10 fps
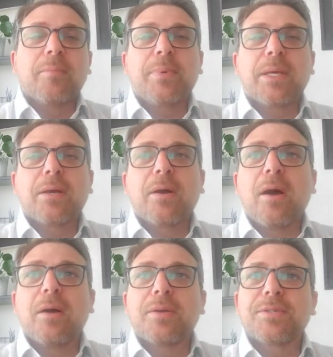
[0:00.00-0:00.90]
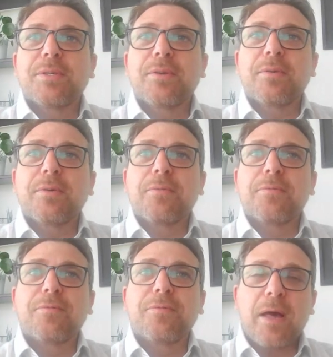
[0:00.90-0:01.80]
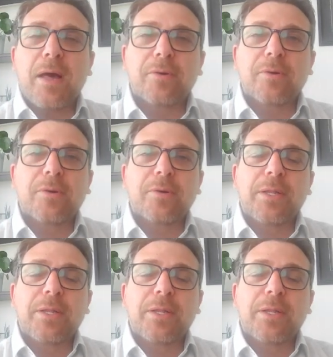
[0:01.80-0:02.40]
because flour